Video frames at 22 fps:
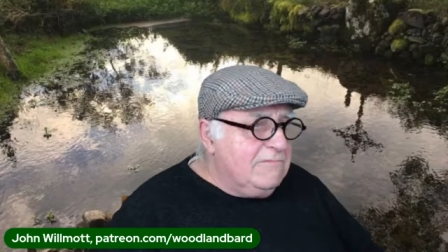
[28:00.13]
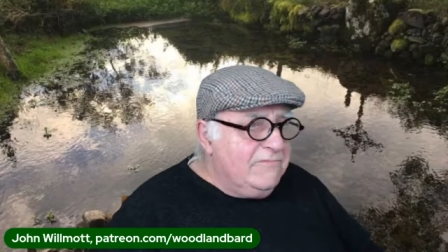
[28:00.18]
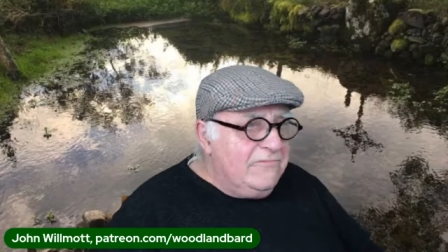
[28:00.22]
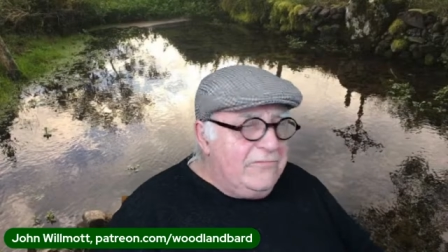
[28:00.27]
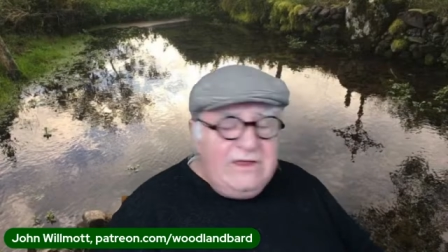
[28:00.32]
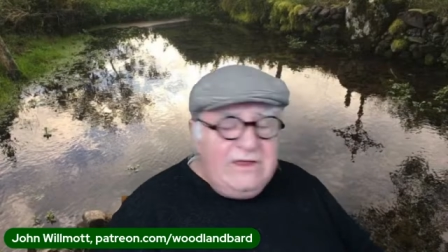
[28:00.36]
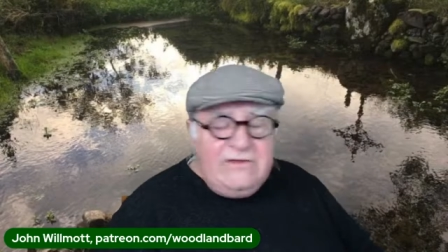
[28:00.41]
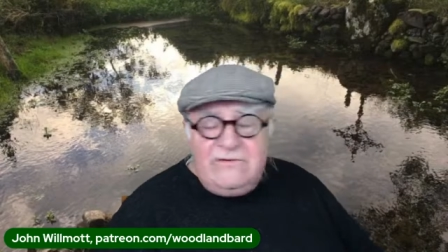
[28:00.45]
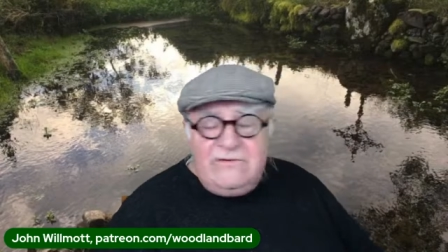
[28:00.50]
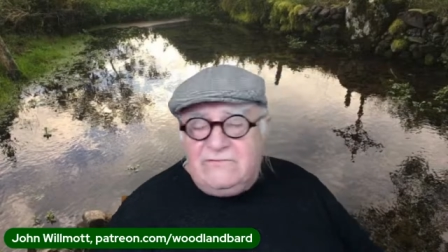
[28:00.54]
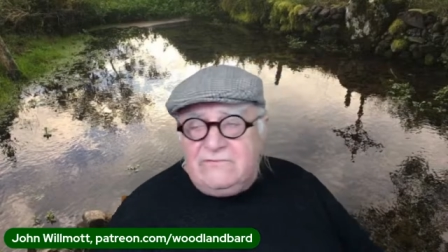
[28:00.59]

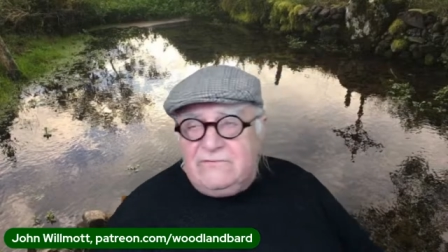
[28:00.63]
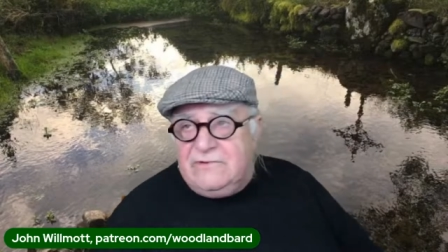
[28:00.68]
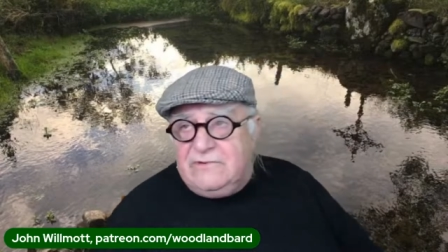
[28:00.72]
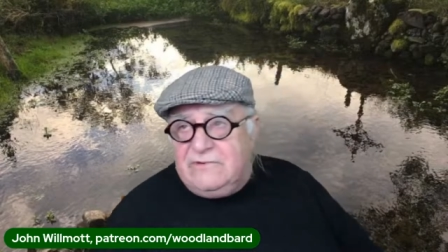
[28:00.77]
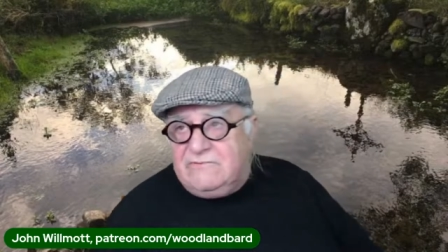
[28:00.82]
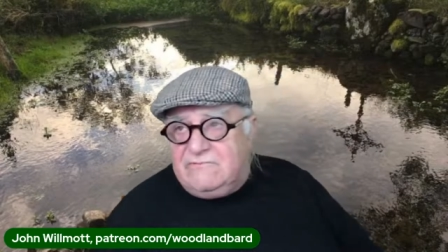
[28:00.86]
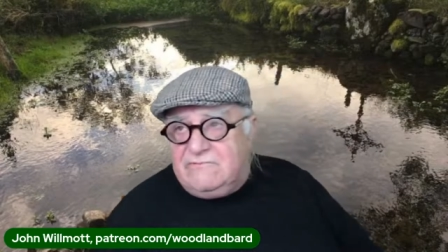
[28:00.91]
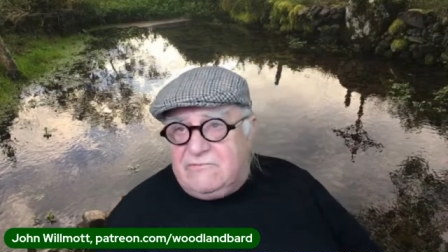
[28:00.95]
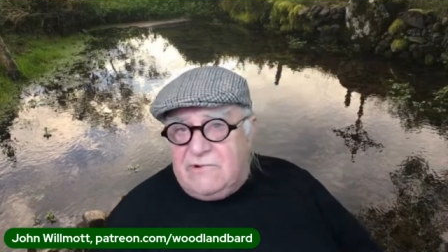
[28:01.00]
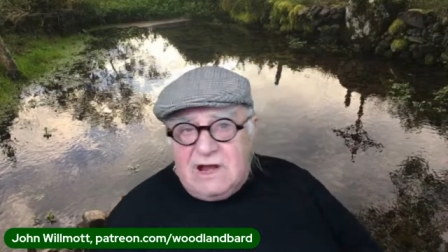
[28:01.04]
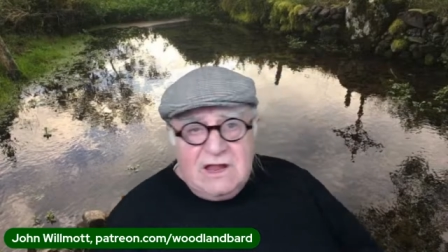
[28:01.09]

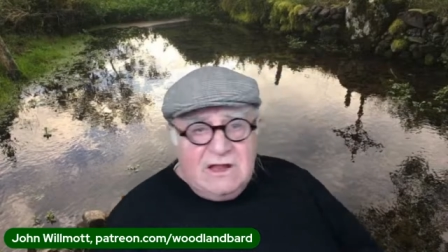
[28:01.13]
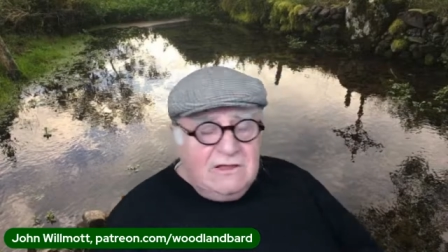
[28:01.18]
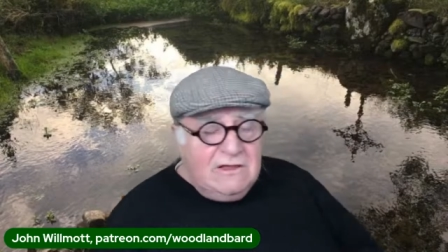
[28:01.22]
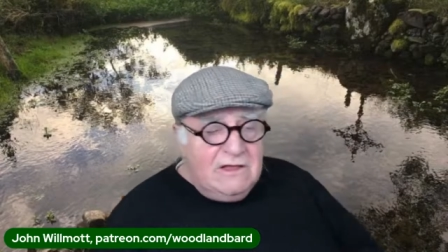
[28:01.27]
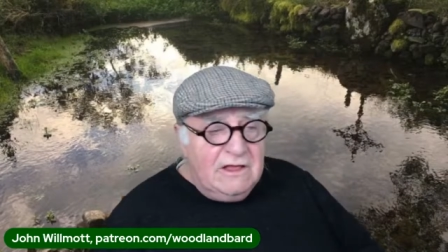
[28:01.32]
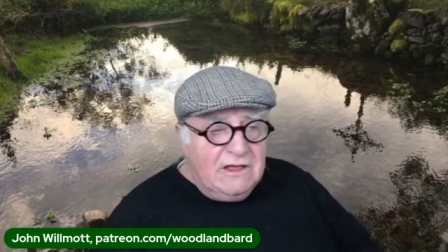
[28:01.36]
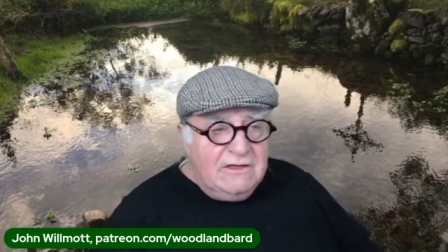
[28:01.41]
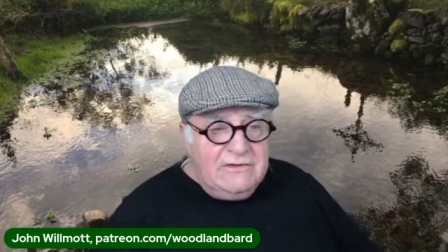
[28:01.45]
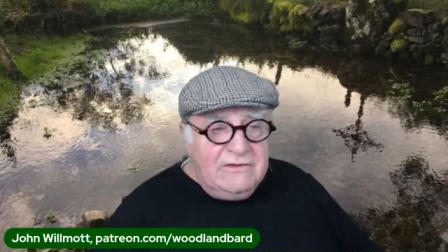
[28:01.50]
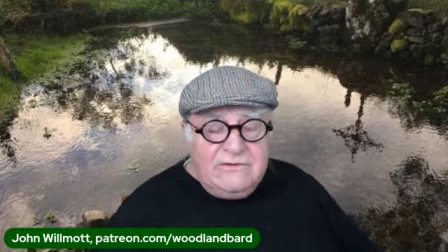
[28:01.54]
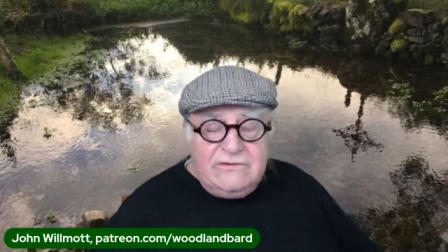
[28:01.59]
reason
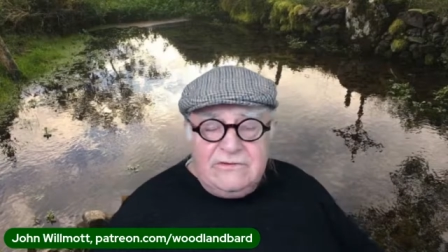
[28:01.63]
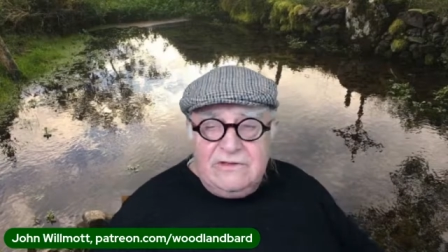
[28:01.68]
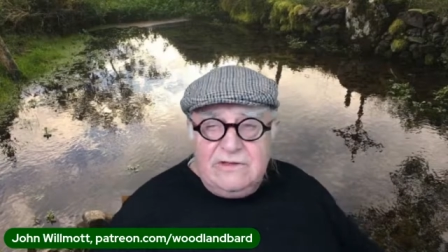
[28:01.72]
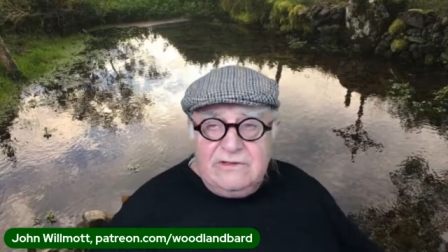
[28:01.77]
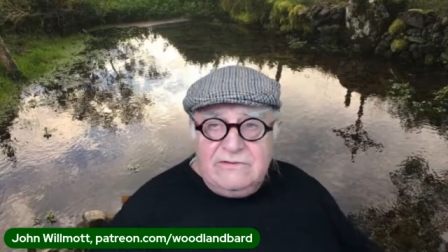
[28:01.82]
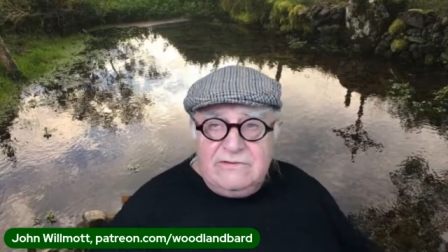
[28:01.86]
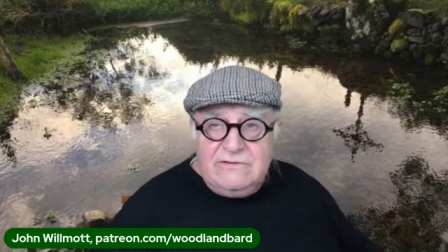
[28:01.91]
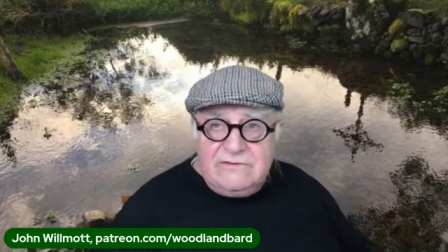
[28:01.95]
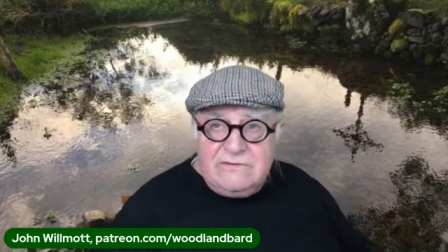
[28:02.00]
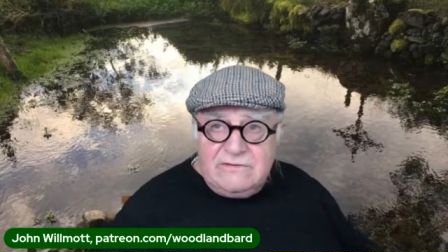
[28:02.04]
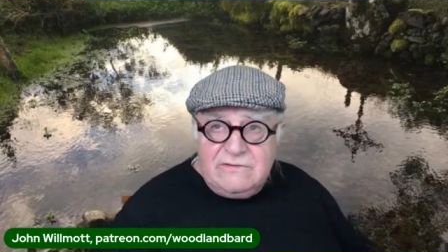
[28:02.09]
recognized
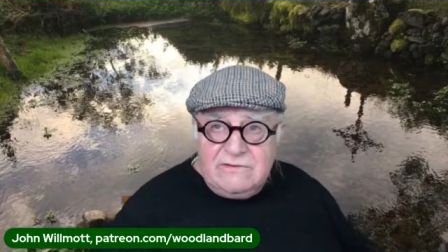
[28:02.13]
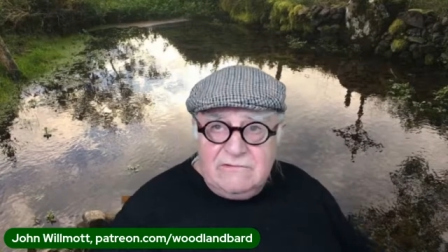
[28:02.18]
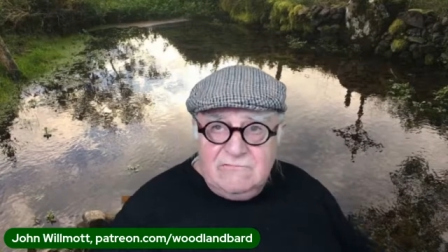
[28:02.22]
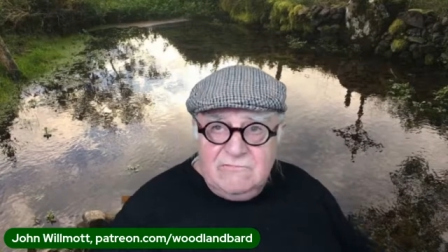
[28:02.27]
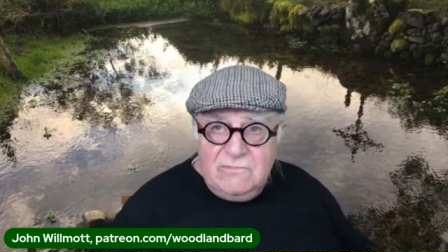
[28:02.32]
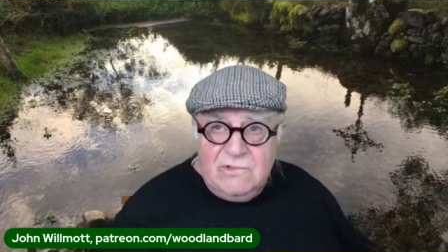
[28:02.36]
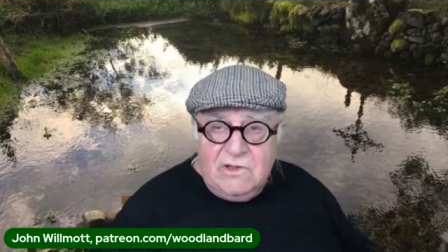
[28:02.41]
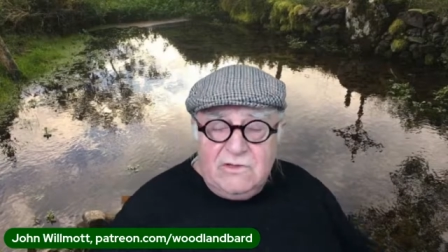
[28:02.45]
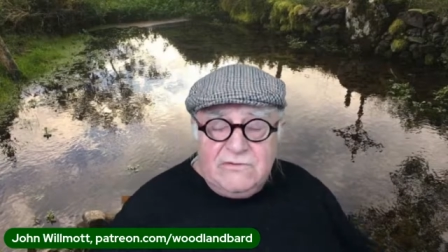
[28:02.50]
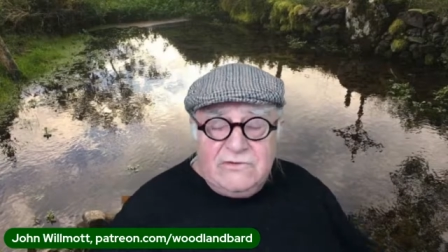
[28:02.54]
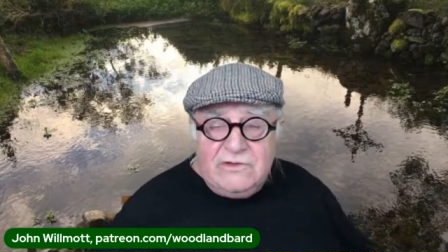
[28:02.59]
is
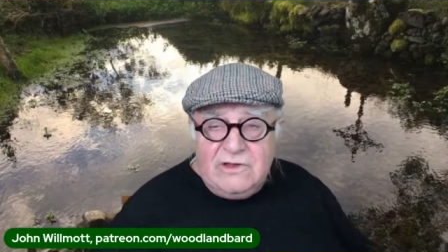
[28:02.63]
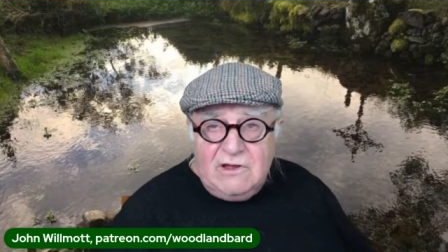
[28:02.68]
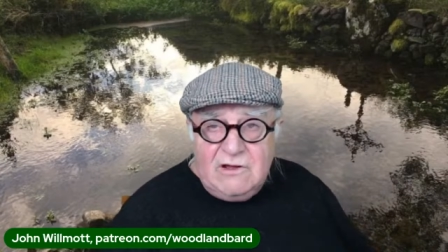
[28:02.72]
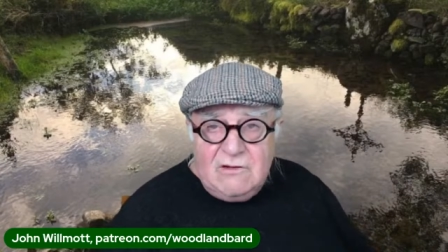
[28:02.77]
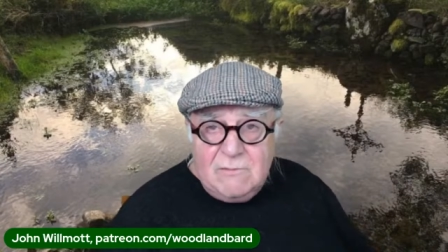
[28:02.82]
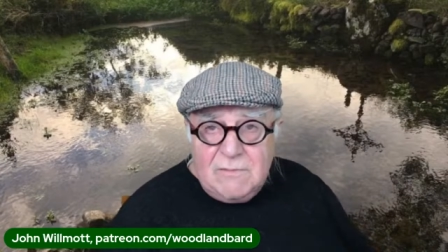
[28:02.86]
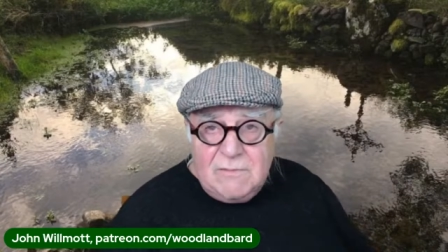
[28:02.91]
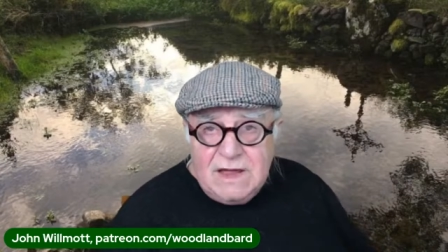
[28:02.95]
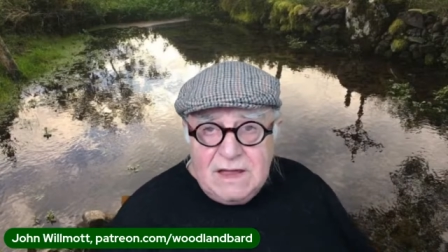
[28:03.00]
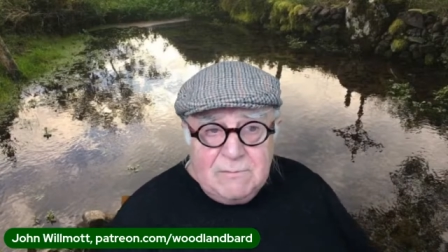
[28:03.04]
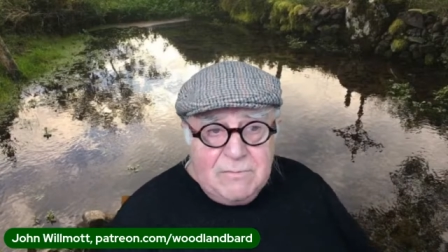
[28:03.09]
not so
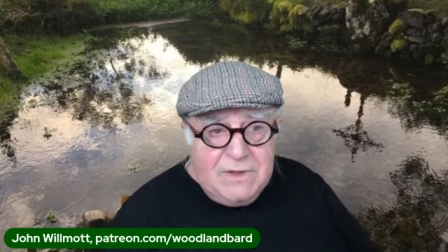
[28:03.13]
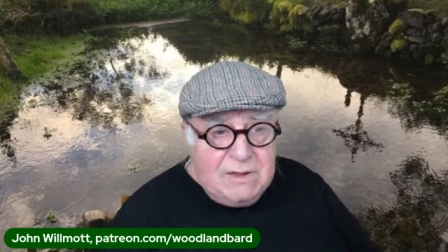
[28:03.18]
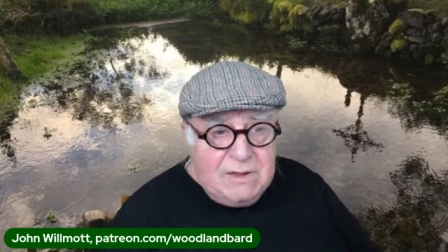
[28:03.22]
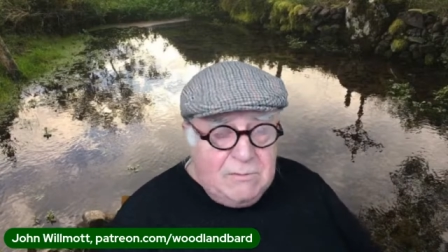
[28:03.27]
long back,